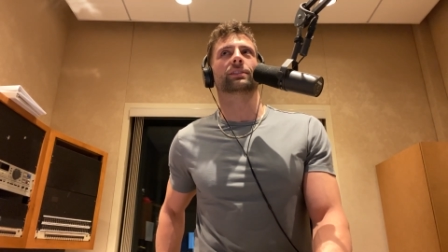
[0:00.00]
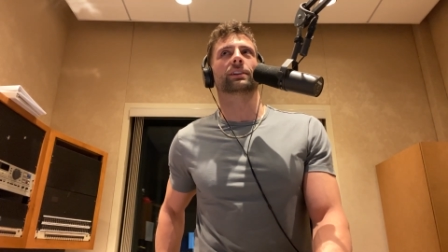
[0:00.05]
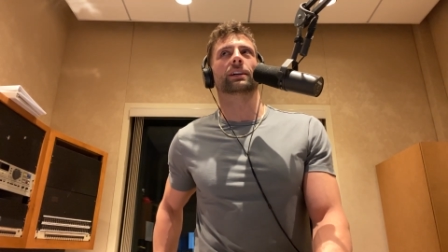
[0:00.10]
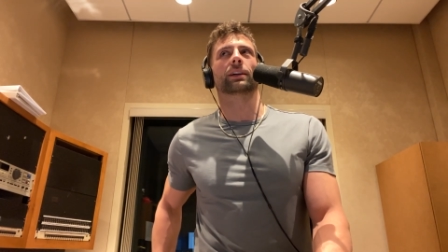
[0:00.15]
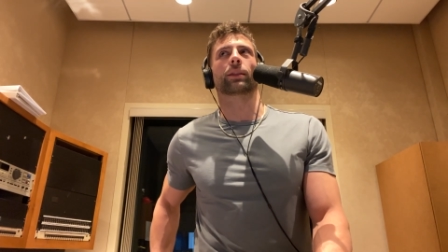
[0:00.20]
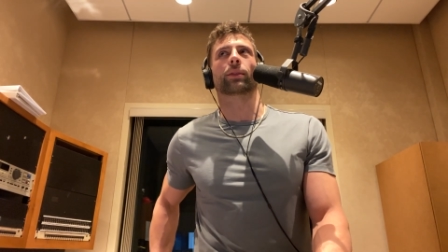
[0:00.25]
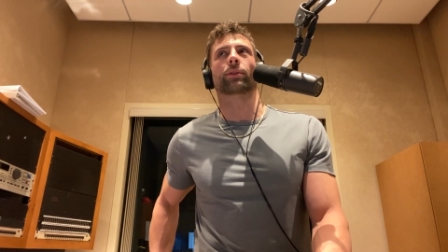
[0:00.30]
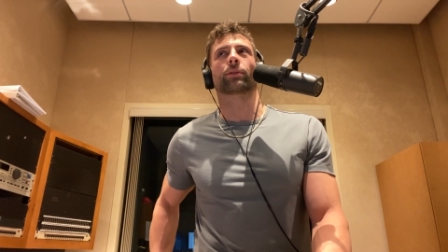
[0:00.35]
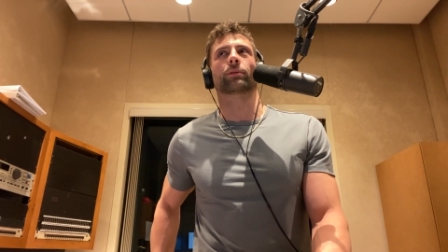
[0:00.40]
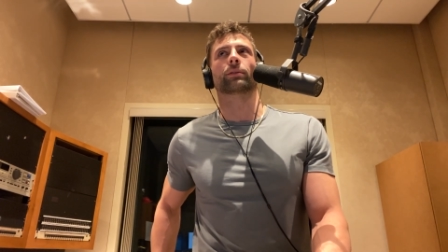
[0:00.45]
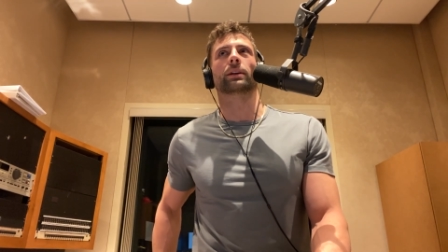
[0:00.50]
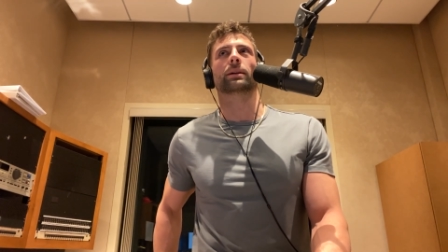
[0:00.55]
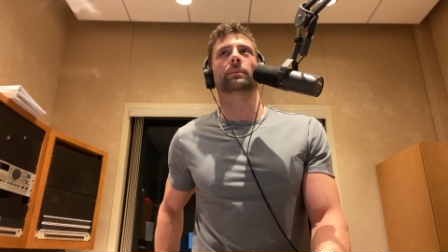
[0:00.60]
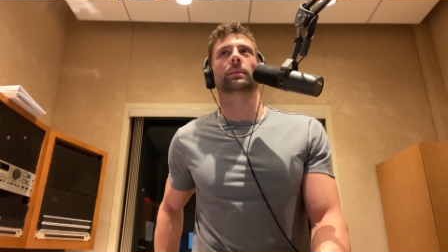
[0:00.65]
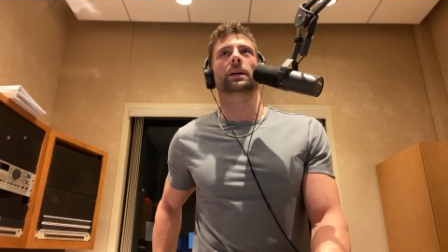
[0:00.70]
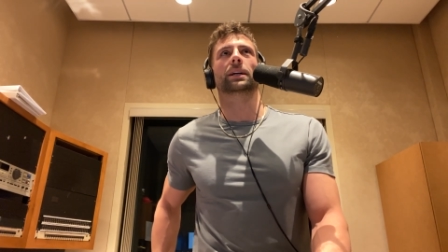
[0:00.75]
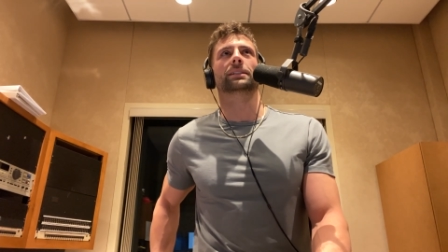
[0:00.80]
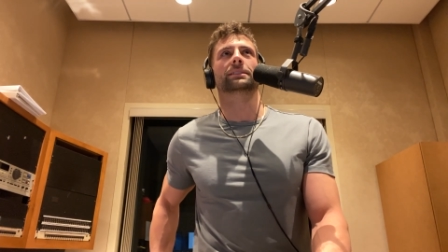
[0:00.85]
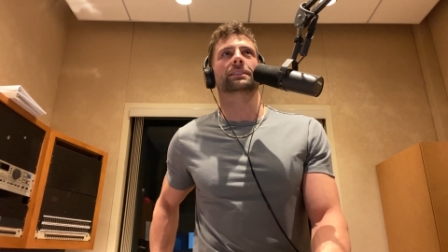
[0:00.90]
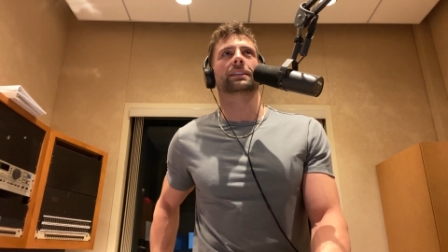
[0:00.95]
for like 3
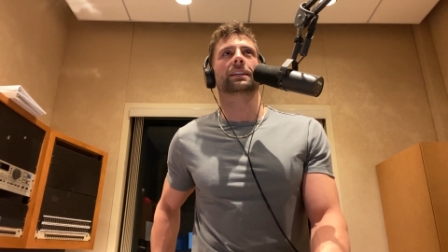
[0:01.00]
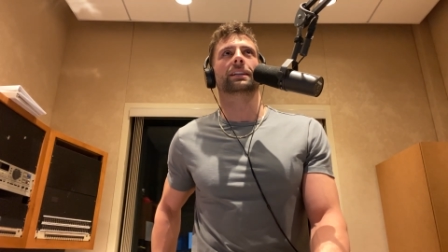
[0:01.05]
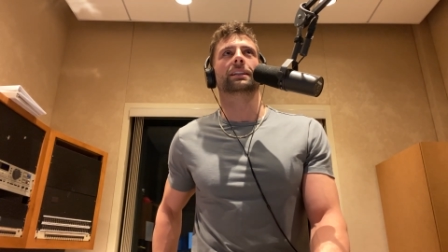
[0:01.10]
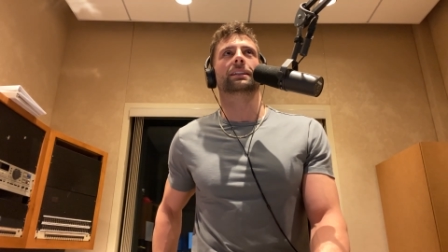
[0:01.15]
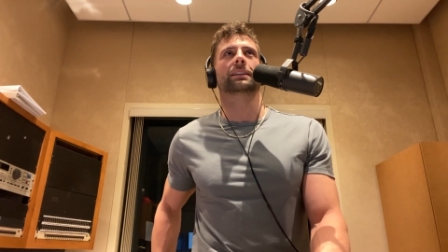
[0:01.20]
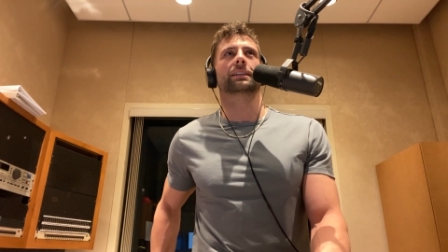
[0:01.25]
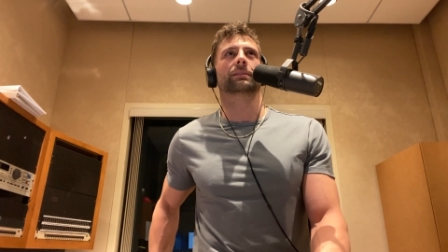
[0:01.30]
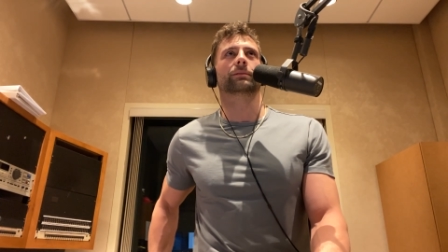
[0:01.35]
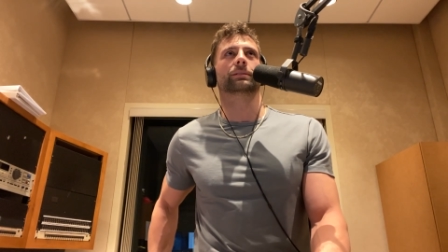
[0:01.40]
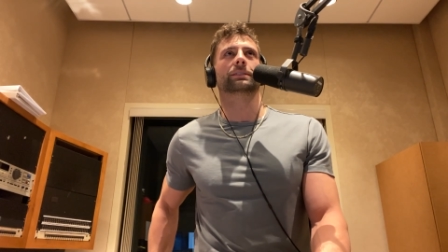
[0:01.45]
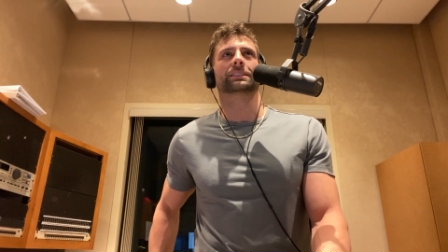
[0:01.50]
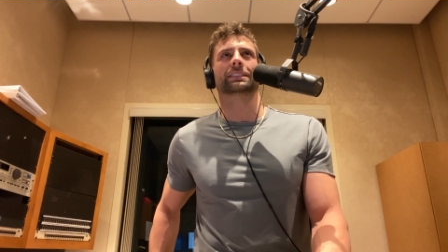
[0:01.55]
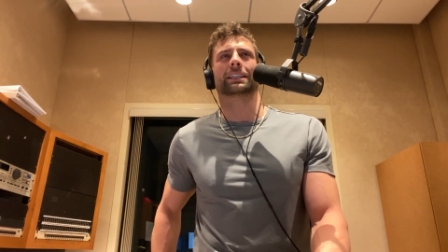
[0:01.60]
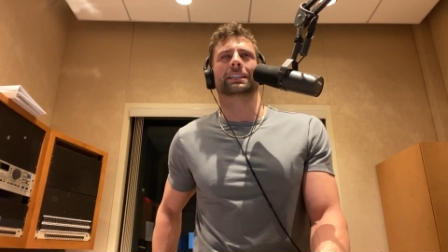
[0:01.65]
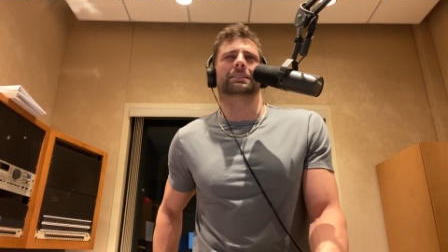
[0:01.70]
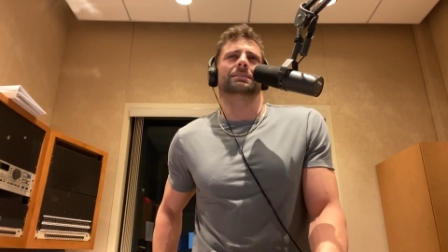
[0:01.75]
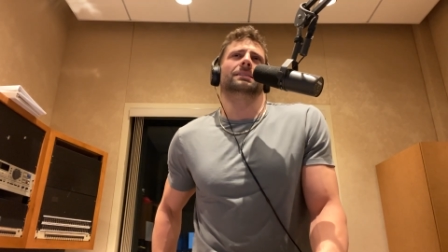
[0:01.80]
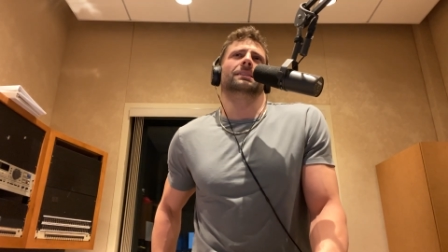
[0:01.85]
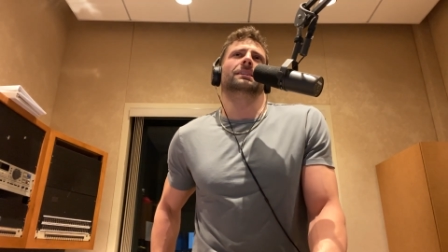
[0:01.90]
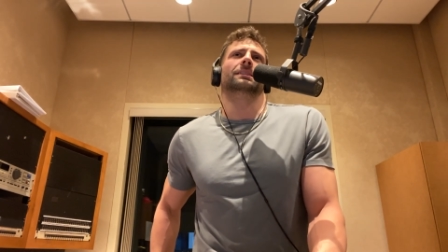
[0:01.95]
months and it was
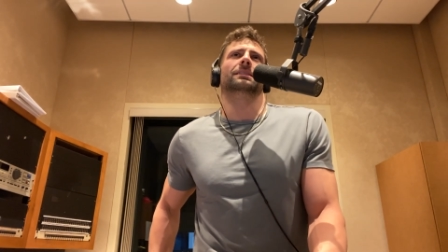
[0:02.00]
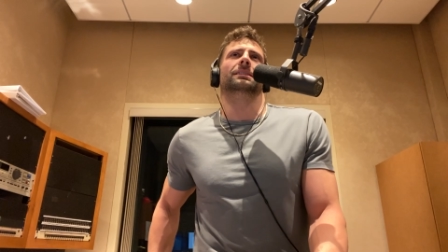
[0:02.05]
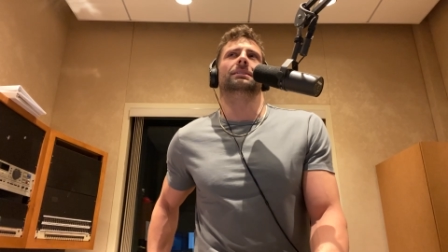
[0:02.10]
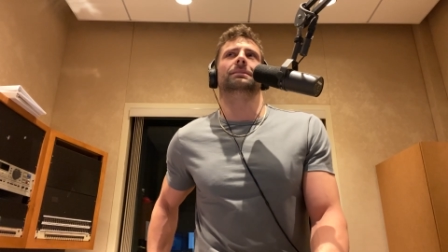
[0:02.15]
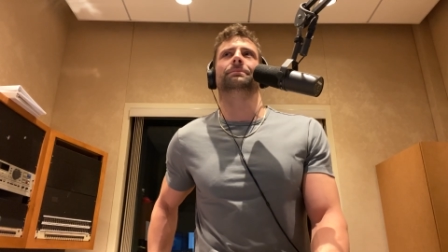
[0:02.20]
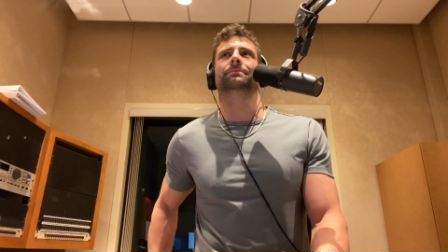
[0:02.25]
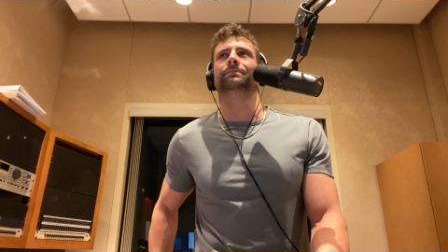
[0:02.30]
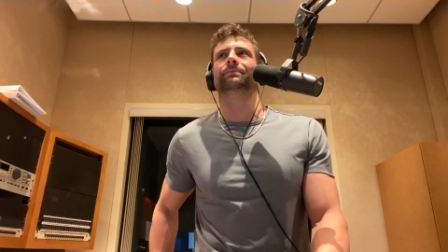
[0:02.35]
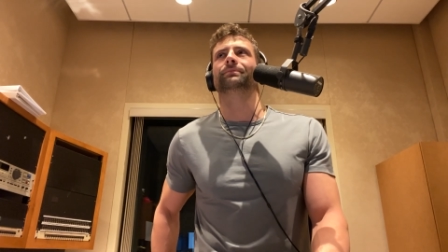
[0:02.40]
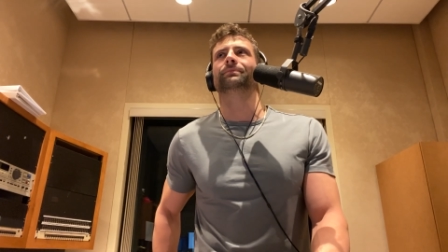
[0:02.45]
like, all right.